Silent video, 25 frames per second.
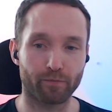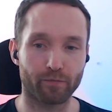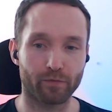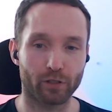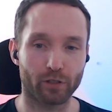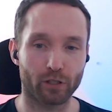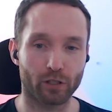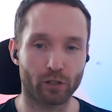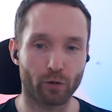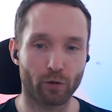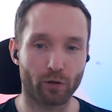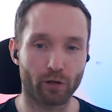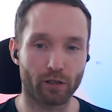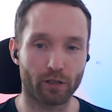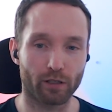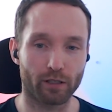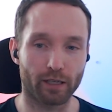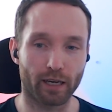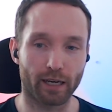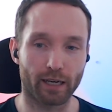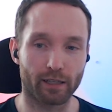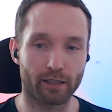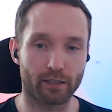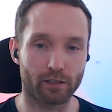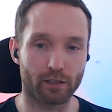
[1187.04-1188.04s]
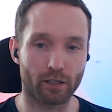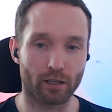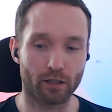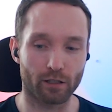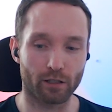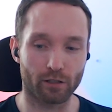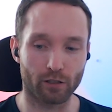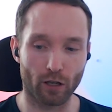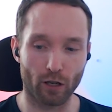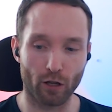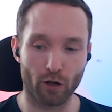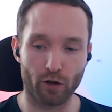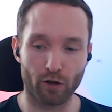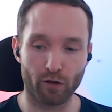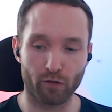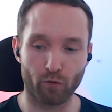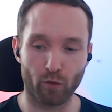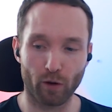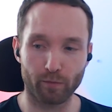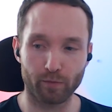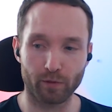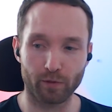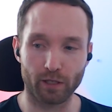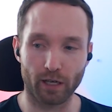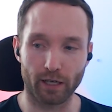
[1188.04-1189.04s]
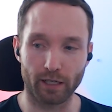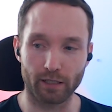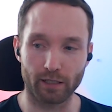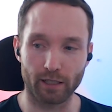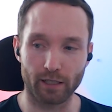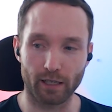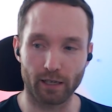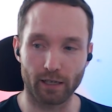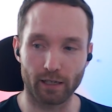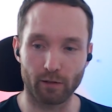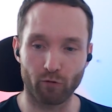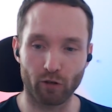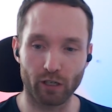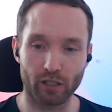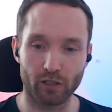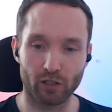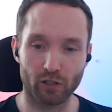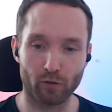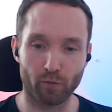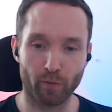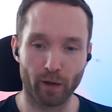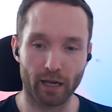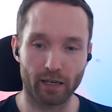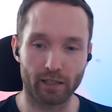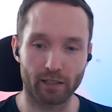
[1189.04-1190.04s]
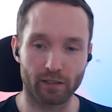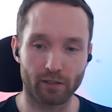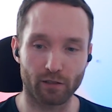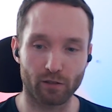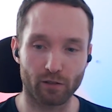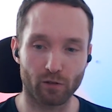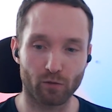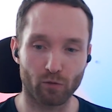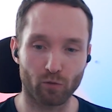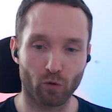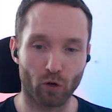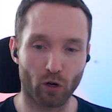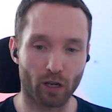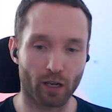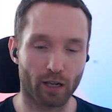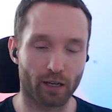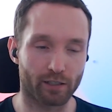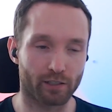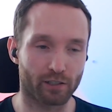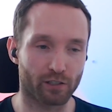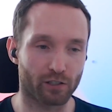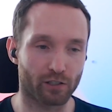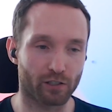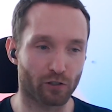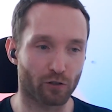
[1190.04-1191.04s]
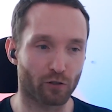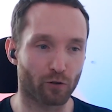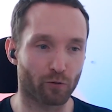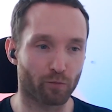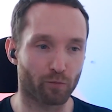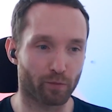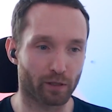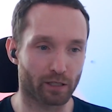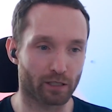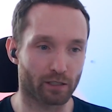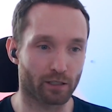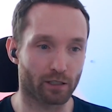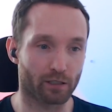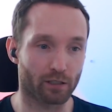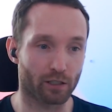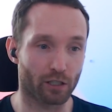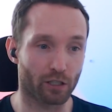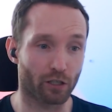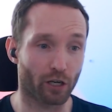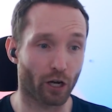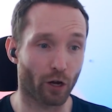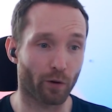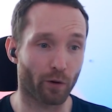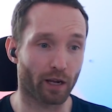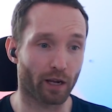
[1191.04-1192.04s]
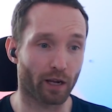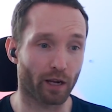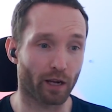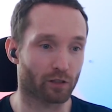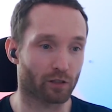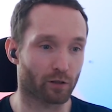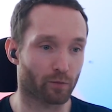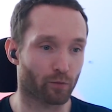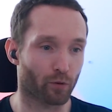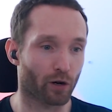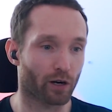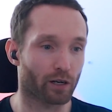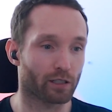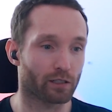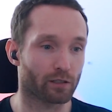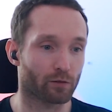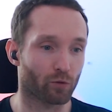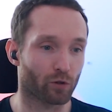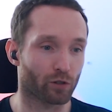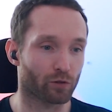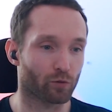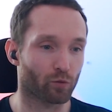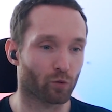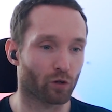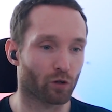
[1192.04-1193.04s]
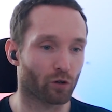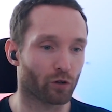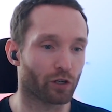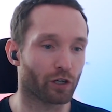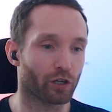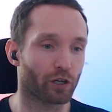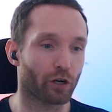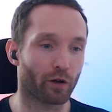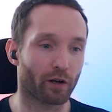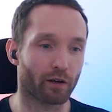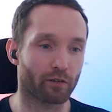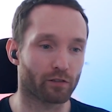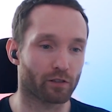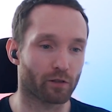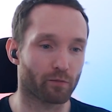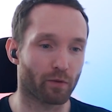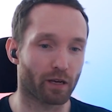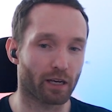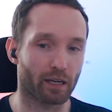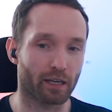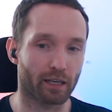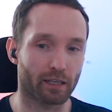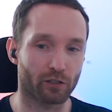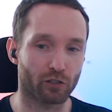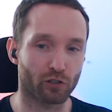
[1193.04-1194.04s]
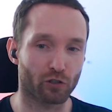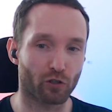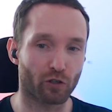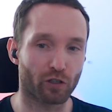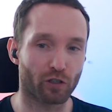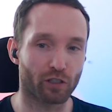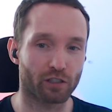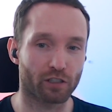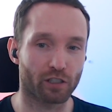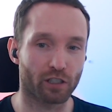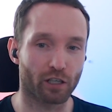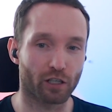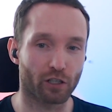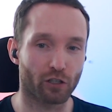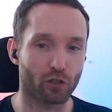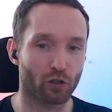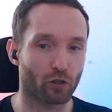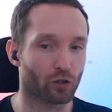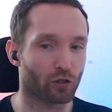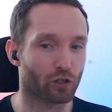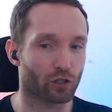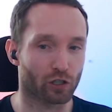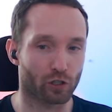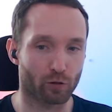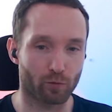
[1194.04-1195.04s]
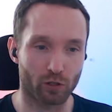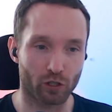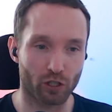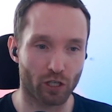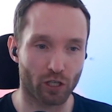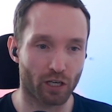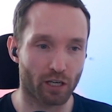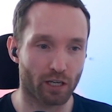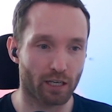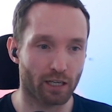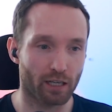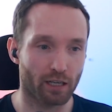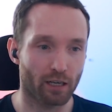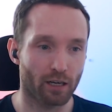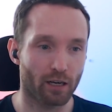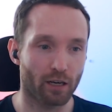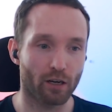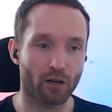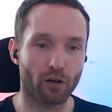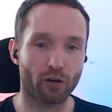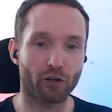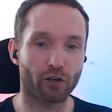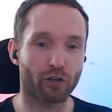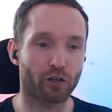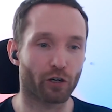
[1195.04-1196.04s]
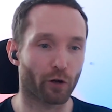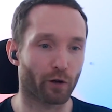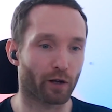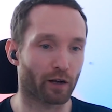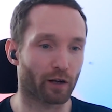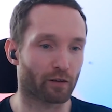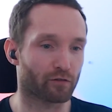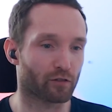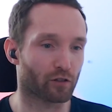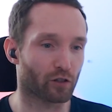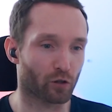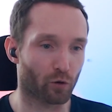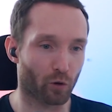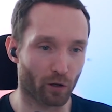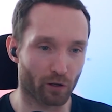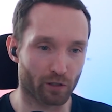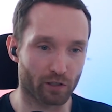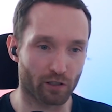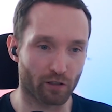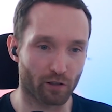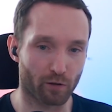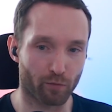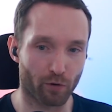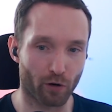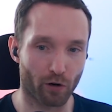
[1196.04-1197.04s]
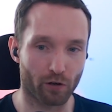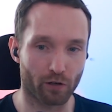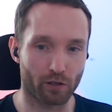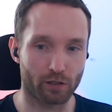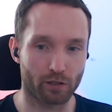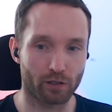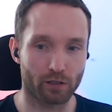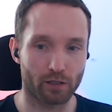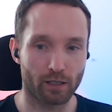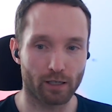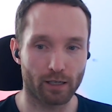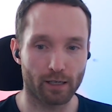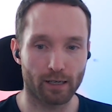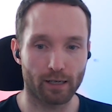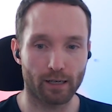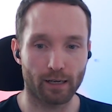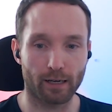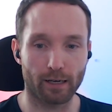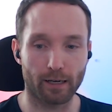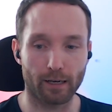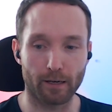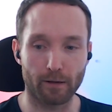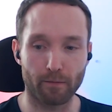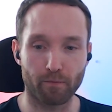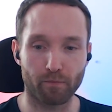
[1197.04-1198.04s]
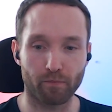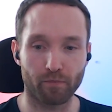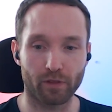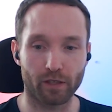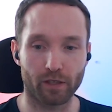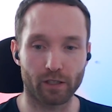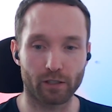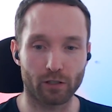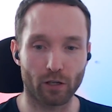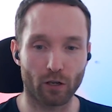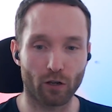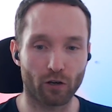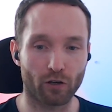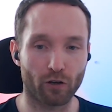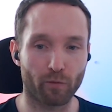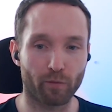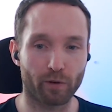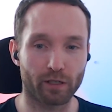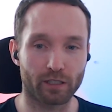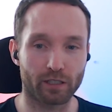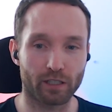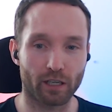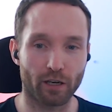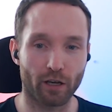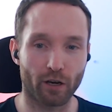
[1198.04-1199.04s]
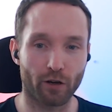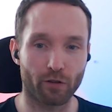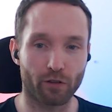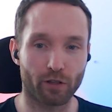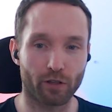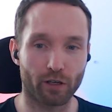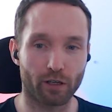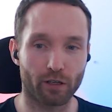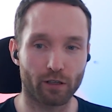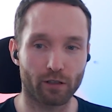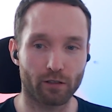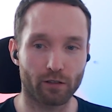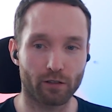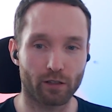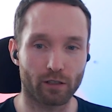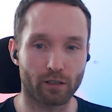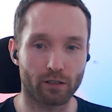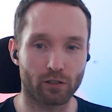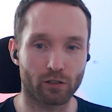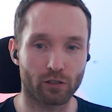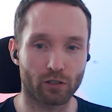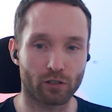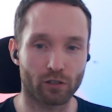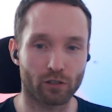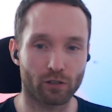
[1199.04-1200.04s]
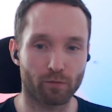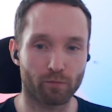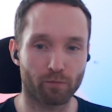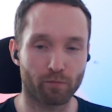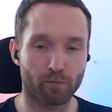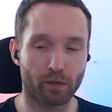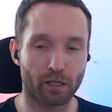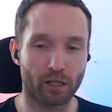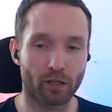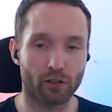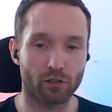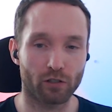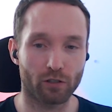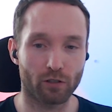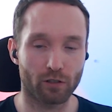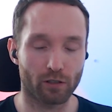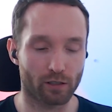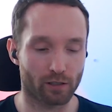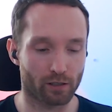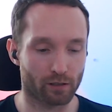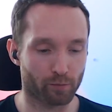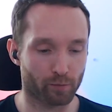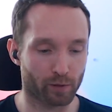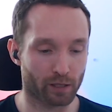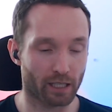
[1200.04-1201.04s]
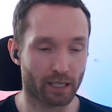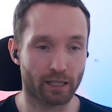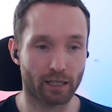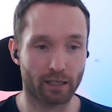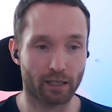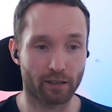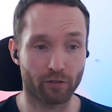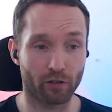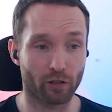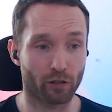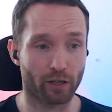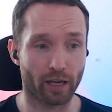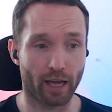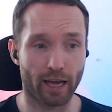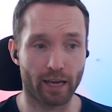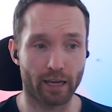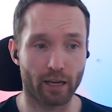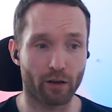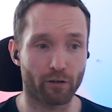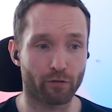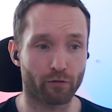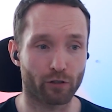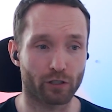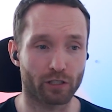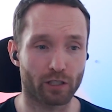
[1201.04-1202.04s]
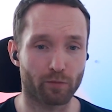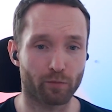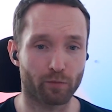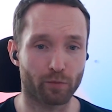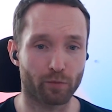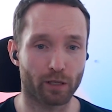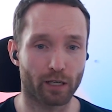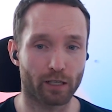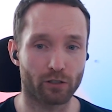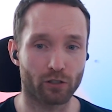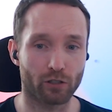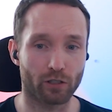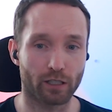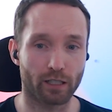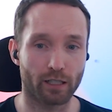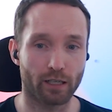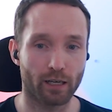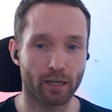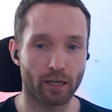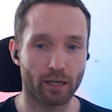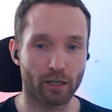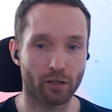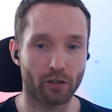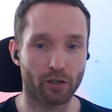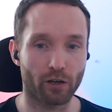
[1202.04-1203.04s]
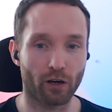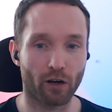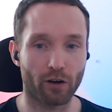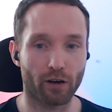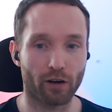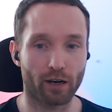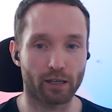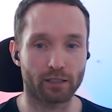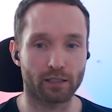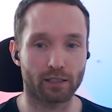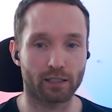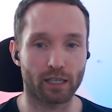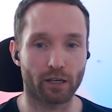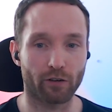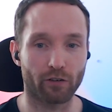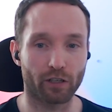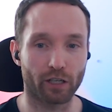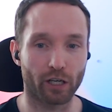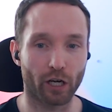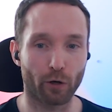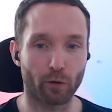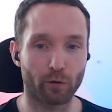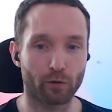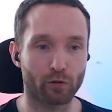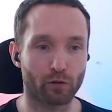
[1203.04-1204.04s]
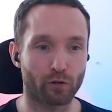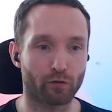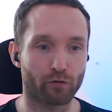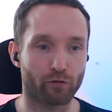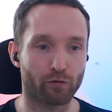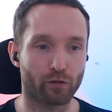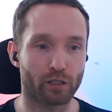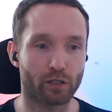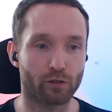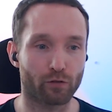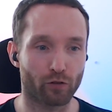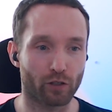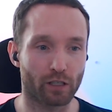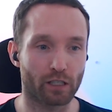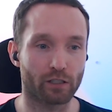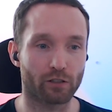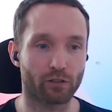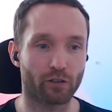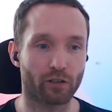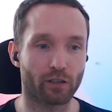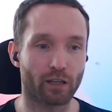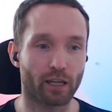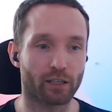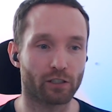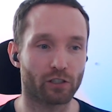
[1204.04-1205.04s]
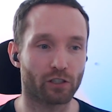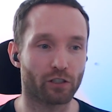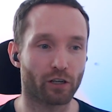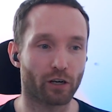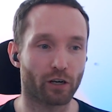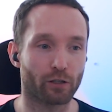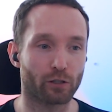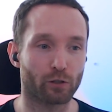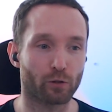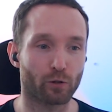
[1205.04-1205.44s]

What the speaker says: So yeah, there's a load of websites, and it really just depends what aligns to your business. Are you going after the price? Or are you going after making sure it's a good customer journey? Or are you going after the quality of the product? There's a lot of companies I know that just because, particularly if you look at AO, for example, actually, you can't necessarily go up to a fridge freezer unless you go to a